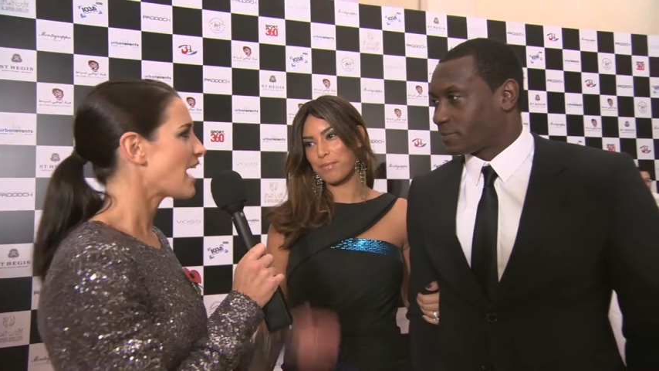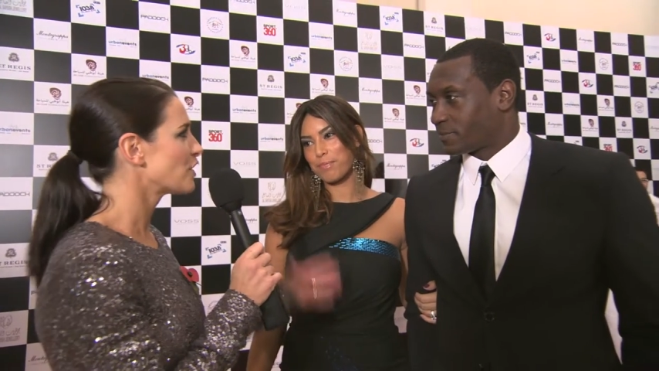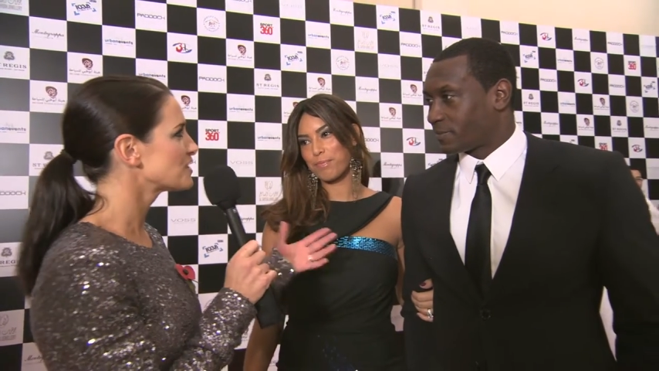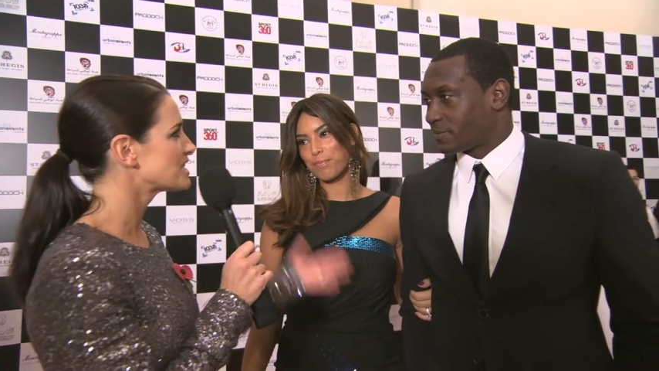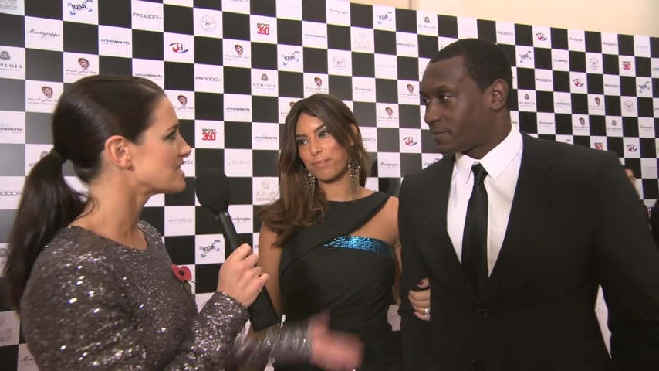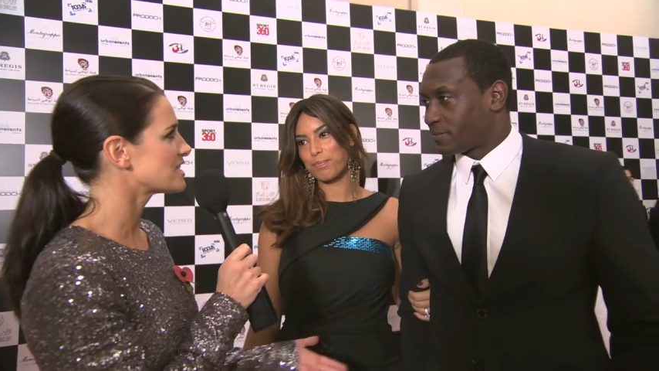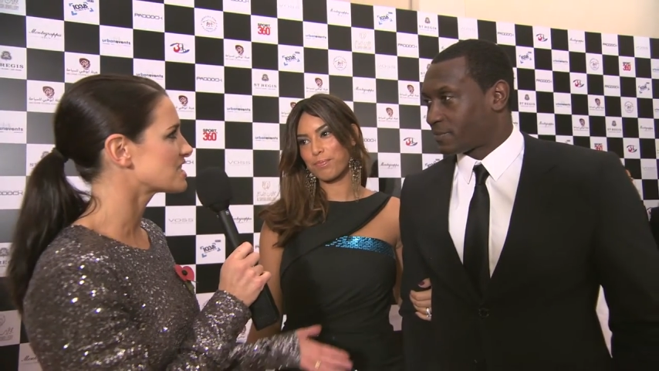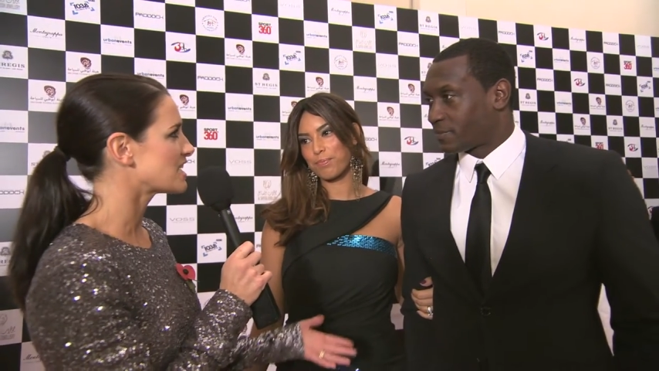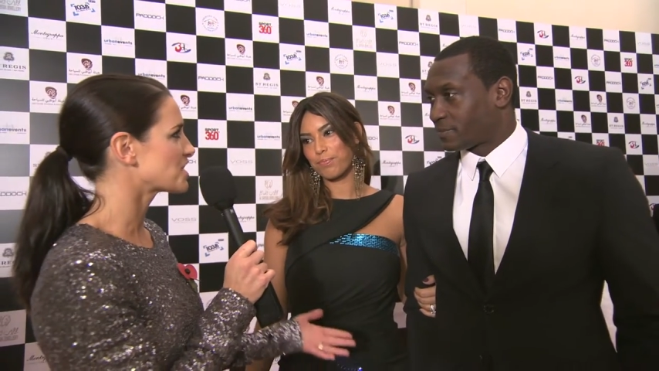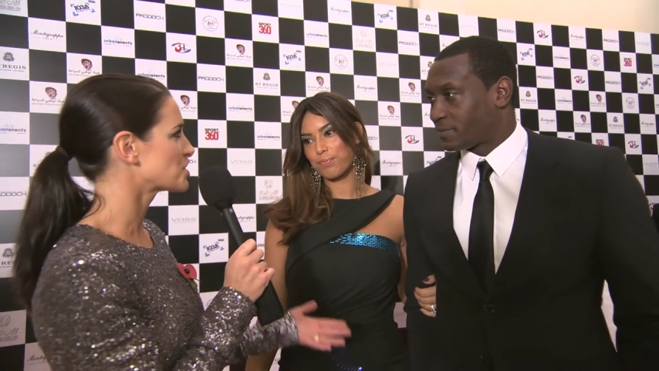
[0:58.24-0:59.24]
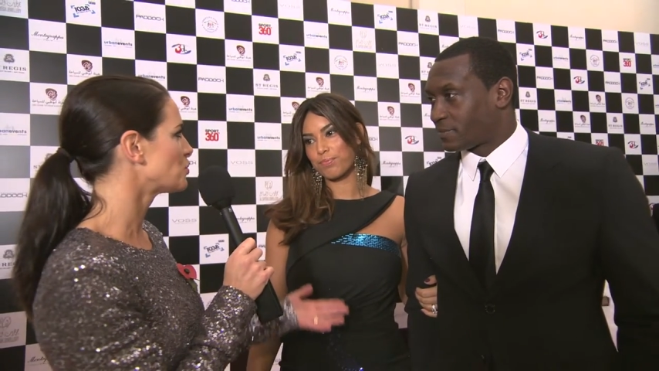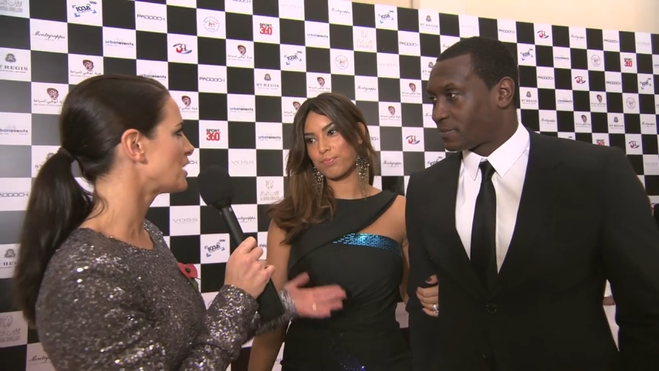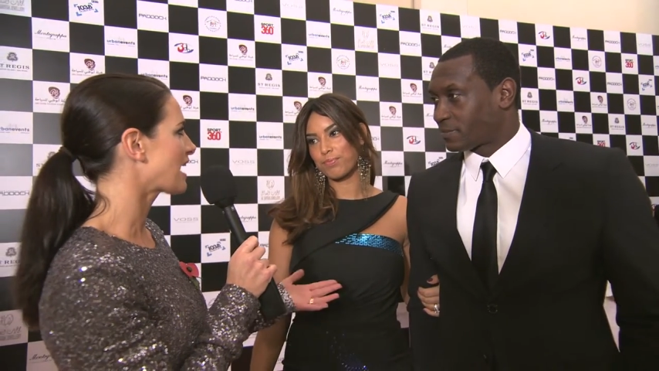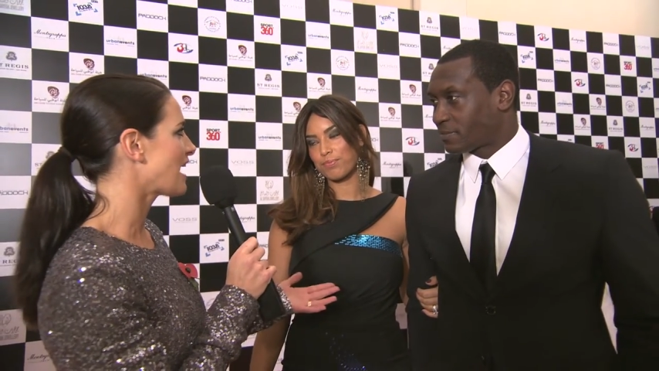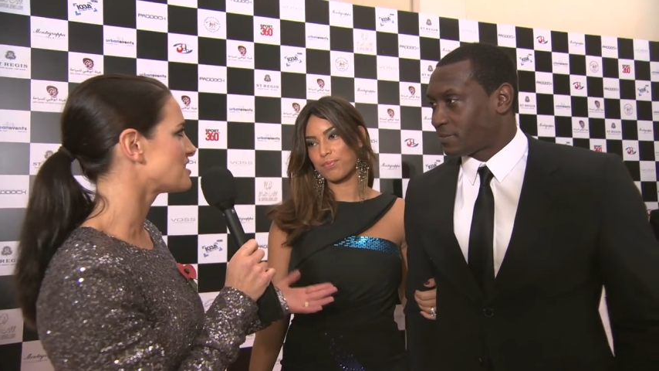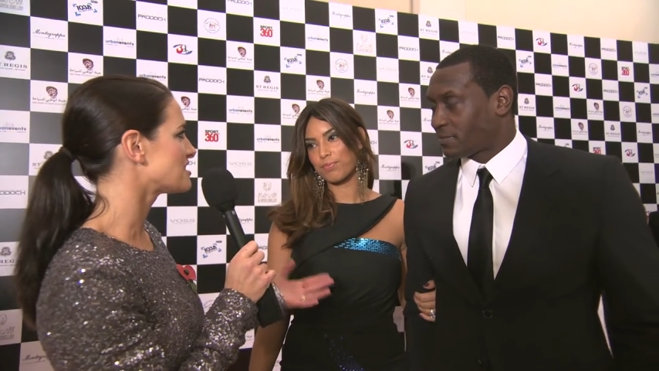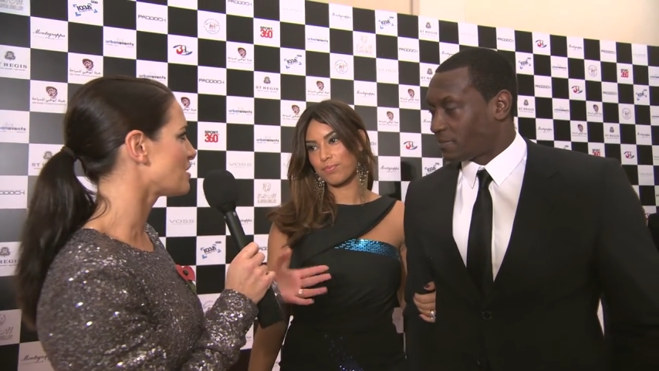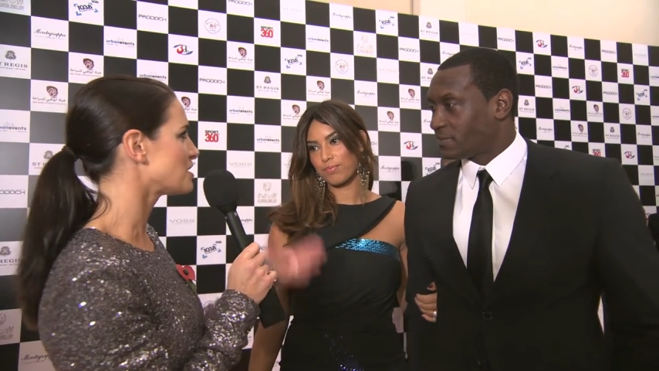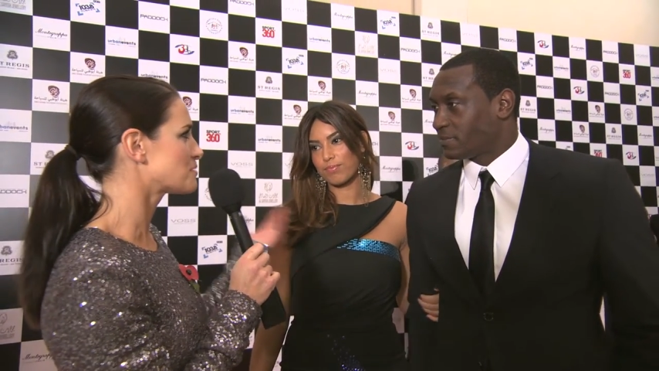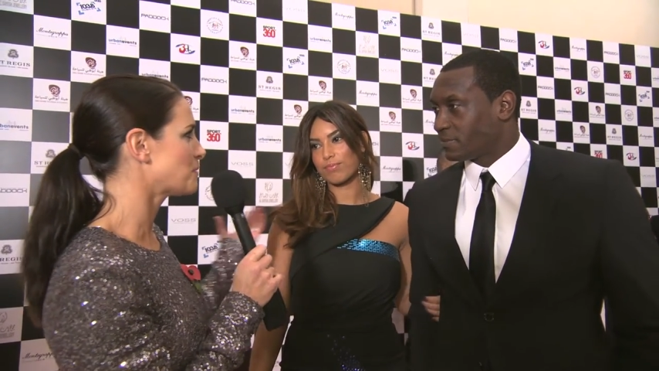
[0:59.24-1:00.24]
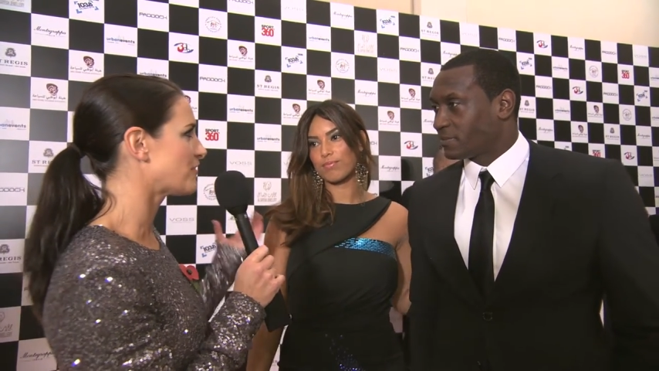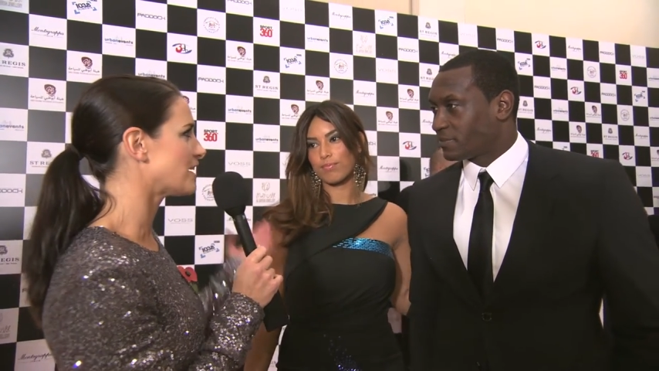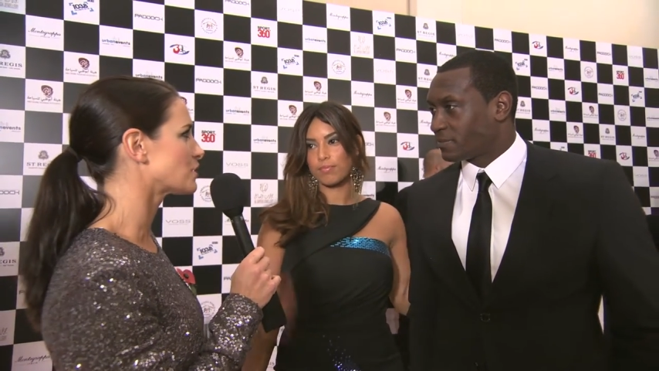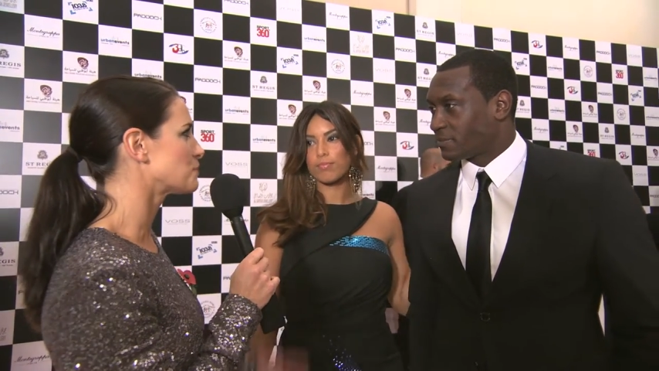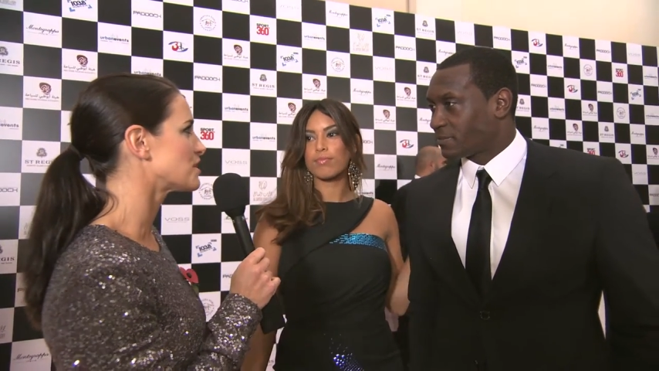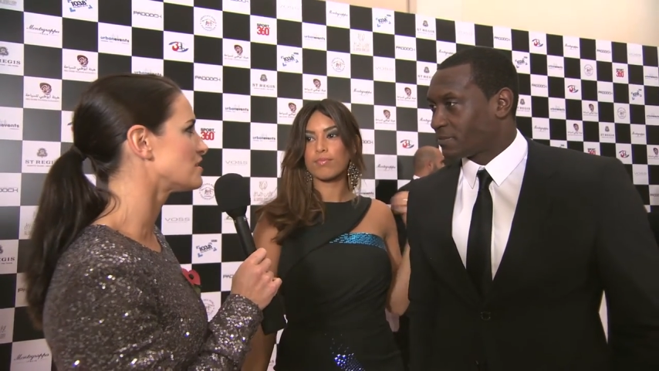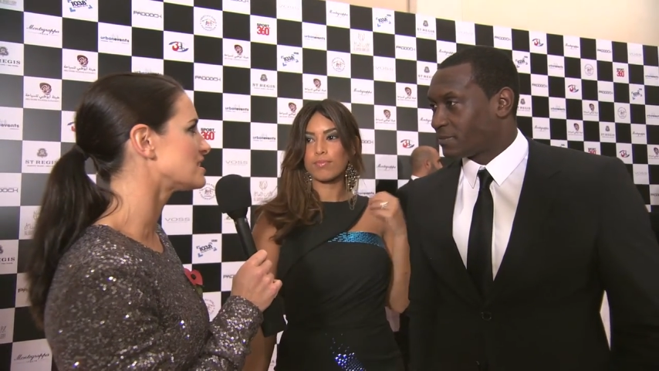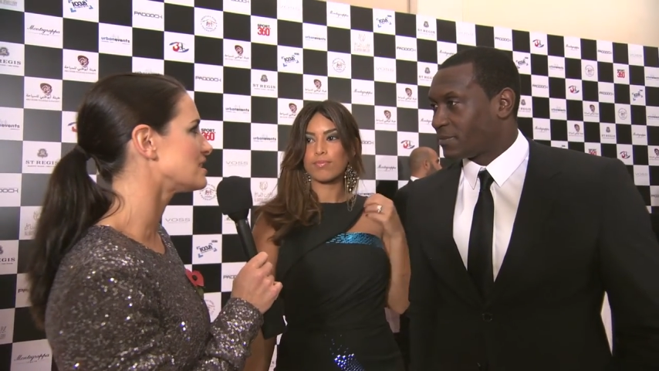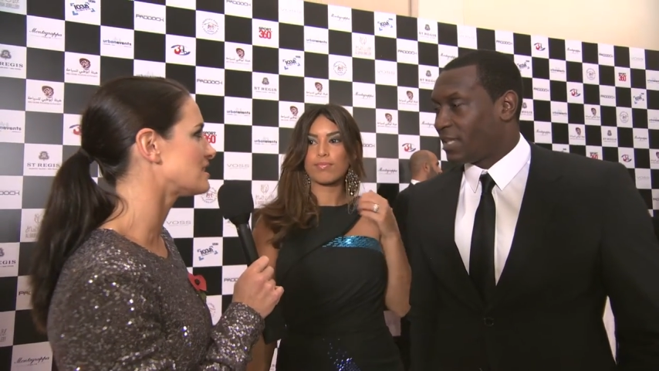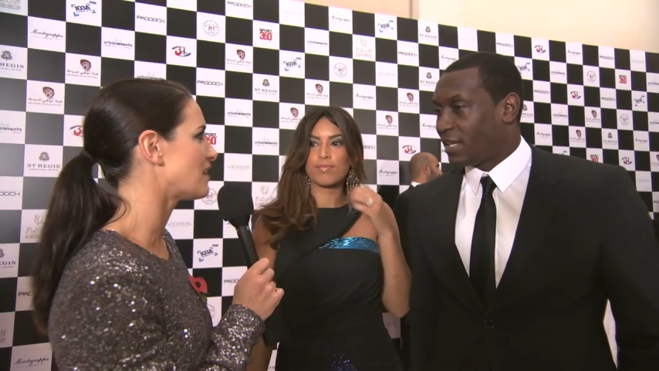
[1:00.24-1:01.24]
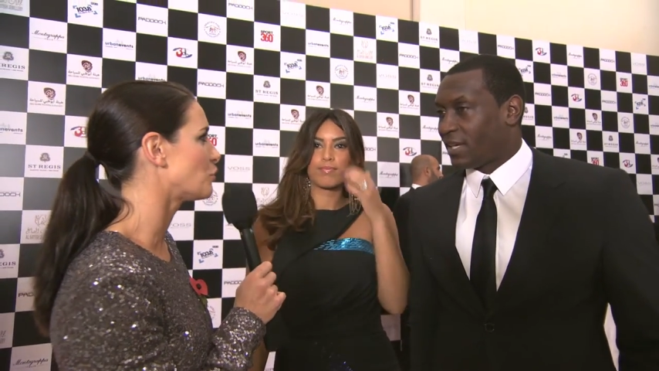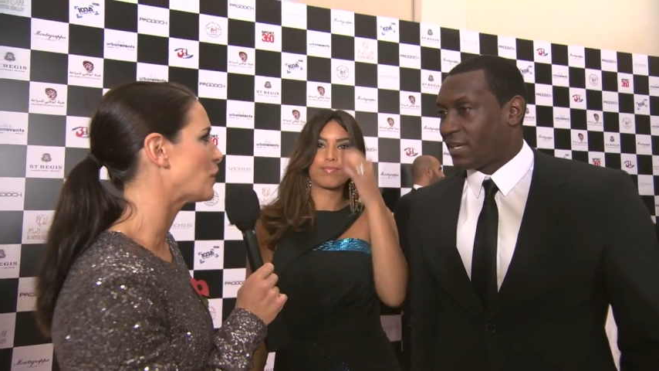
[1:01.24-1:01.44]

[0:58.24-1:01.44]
Speaker 1: and obviously it's international weekend, so it's perfect opportunity to have a